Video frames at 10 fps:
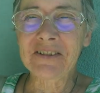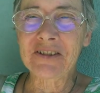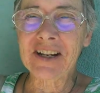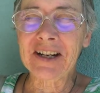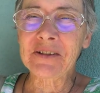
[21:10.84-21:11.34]

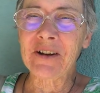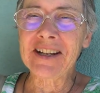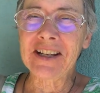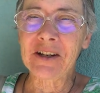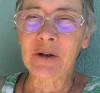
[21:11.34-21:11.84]
interject
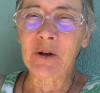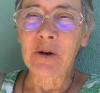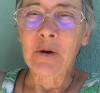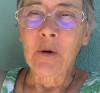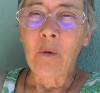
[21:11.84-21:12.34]
right here
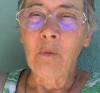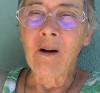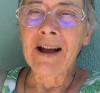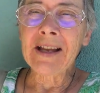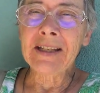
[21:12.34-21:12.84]

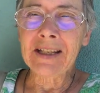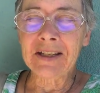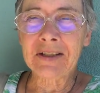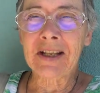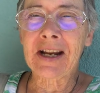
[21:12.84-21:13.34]
why it
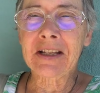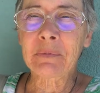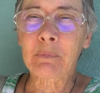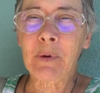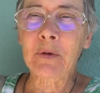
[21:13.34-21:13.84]
is that I
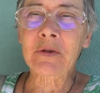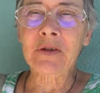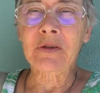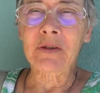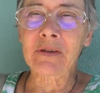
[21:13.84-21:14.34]
spoke
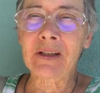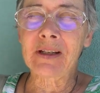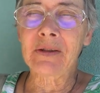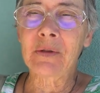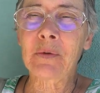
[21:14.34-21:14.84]

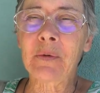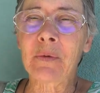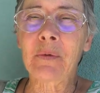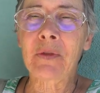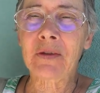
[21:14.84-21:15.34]
sternly
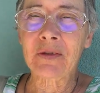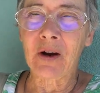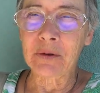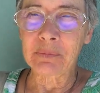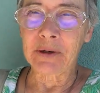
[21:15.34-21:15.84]
to the
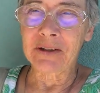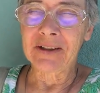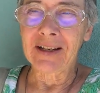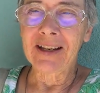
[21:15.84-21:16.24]
songbird.